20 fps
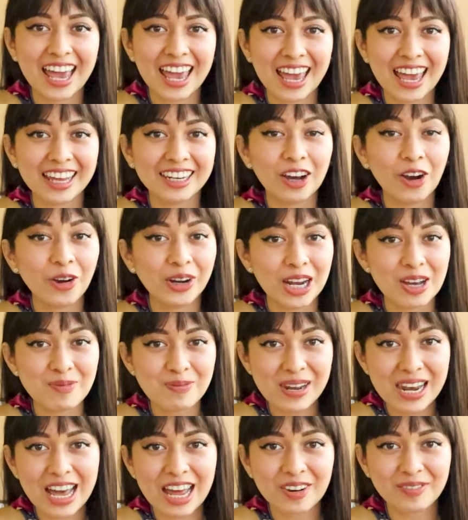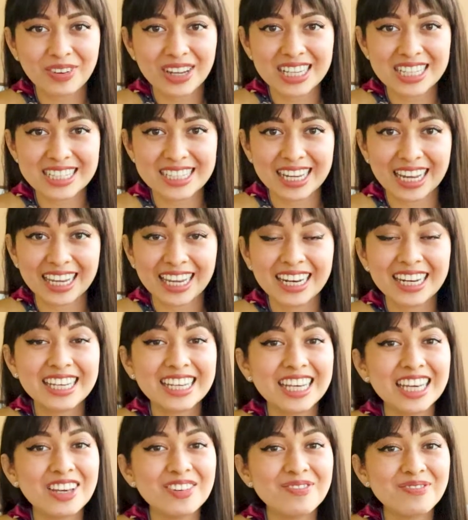and on a plant-based
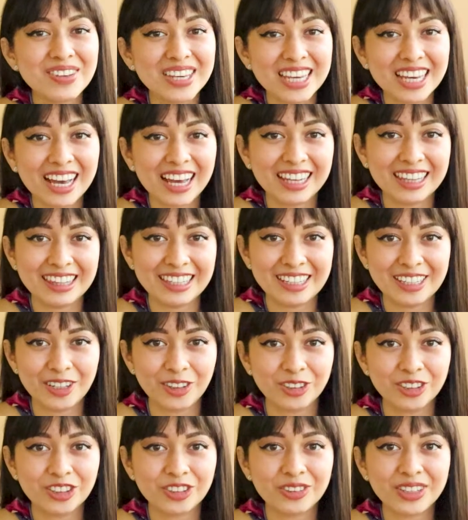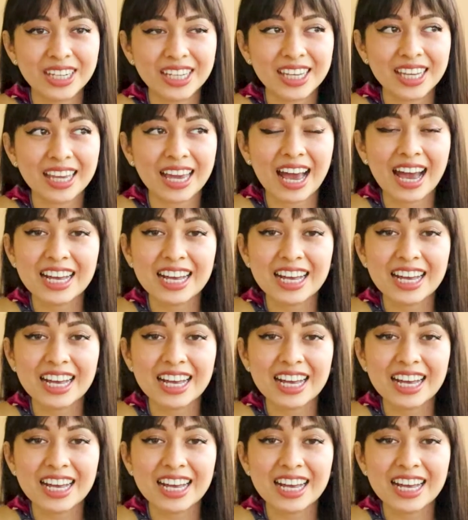diet can be a little tricky